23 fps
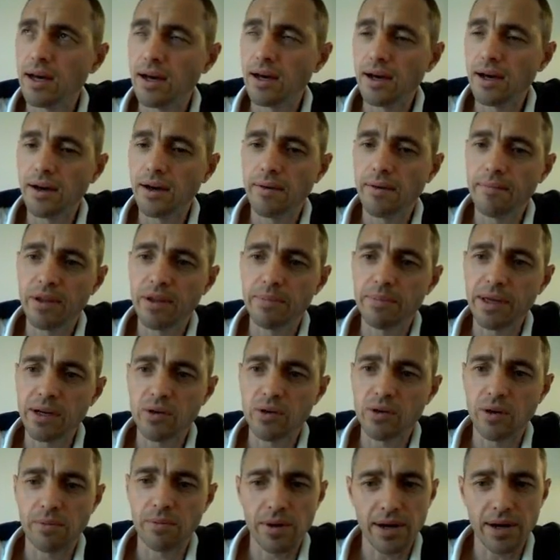um, the
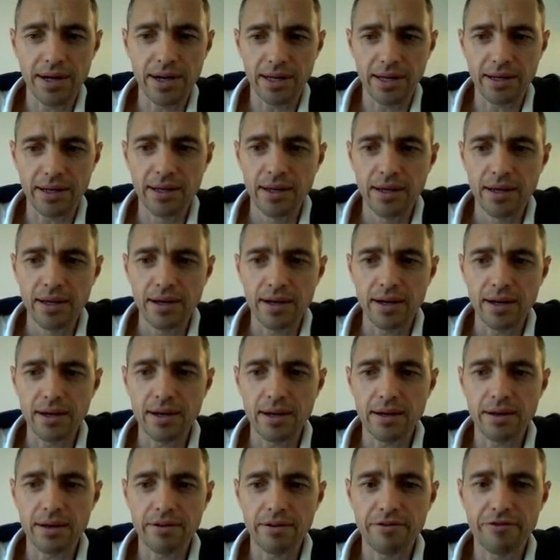Bitcoin mining
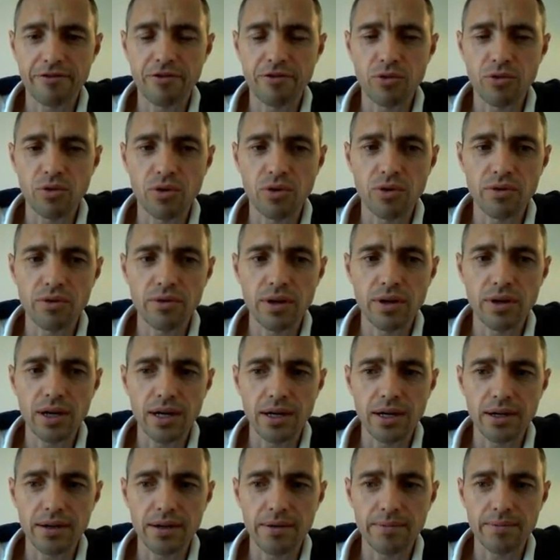uh, for
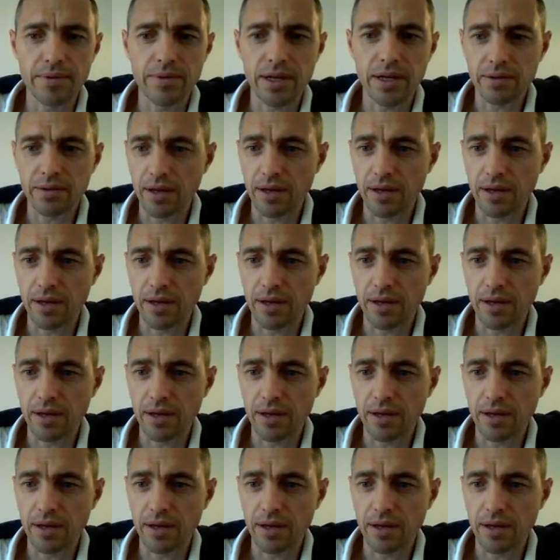um,